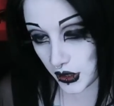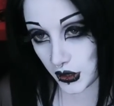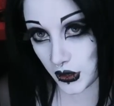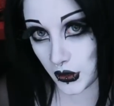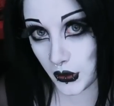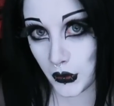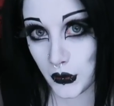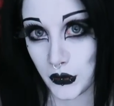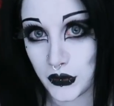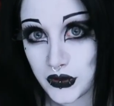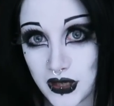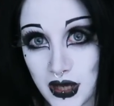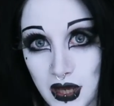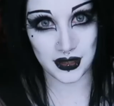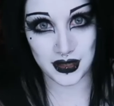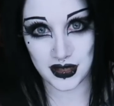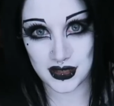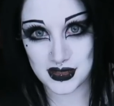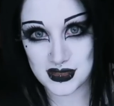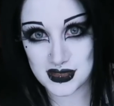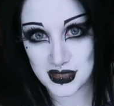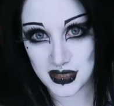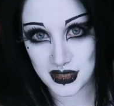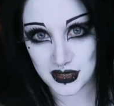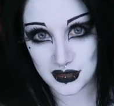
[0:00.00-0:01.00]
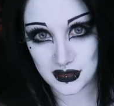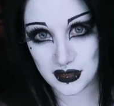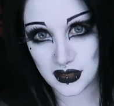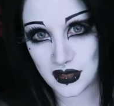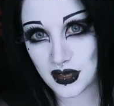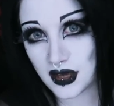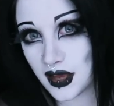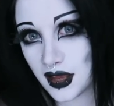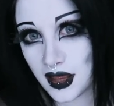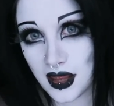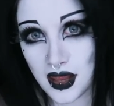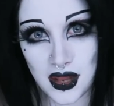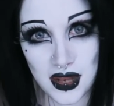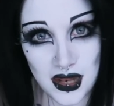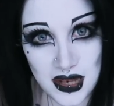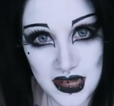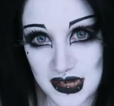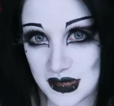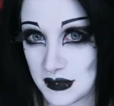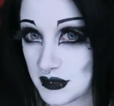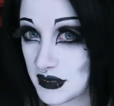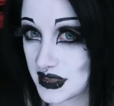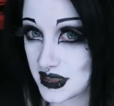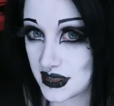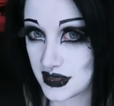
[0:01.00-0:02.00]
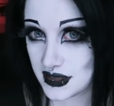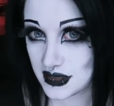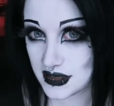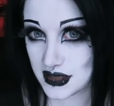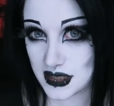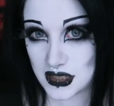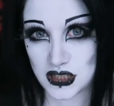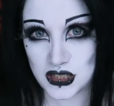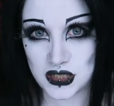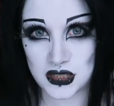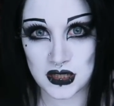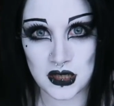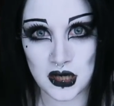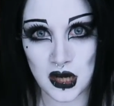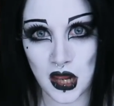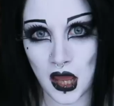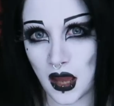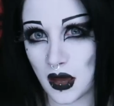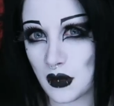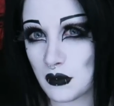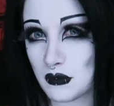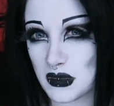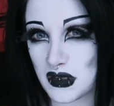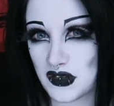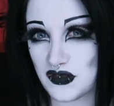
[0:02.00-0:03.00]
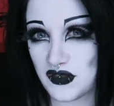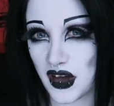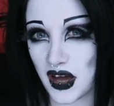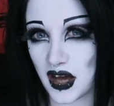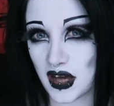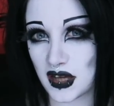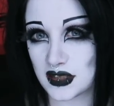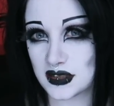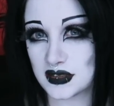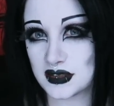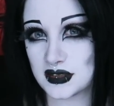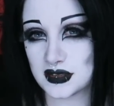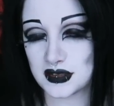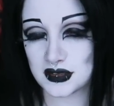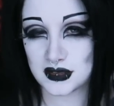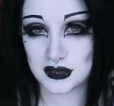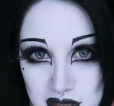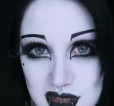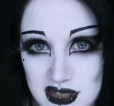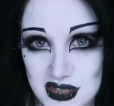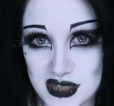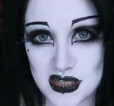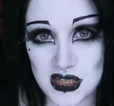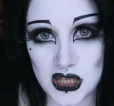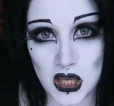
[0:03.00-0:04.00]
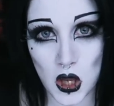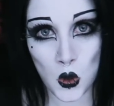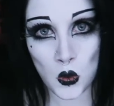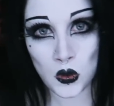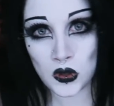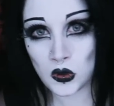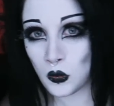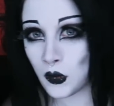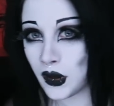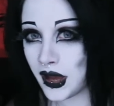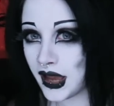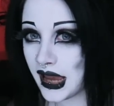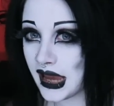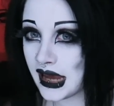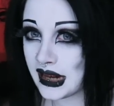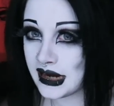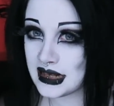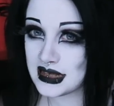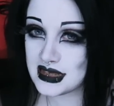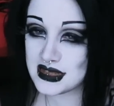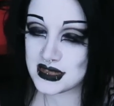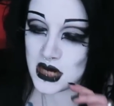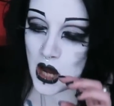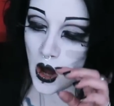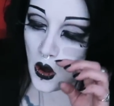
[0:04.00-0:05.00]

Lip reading: coat. Like I said, limited edition. Because it's going away and it's